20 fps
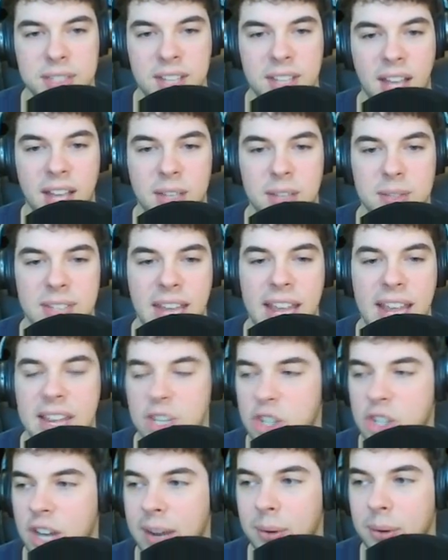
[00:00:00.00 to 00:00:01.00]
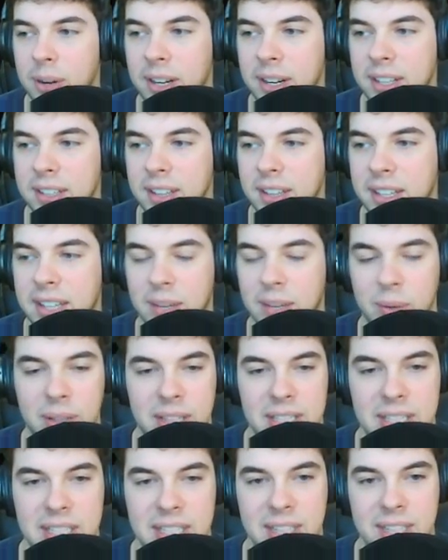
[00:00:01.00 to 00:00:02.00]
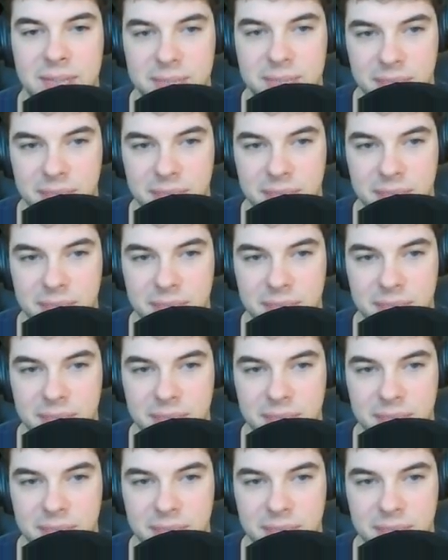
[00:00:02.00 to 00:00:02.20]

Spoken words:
to hate showering. Like I really did.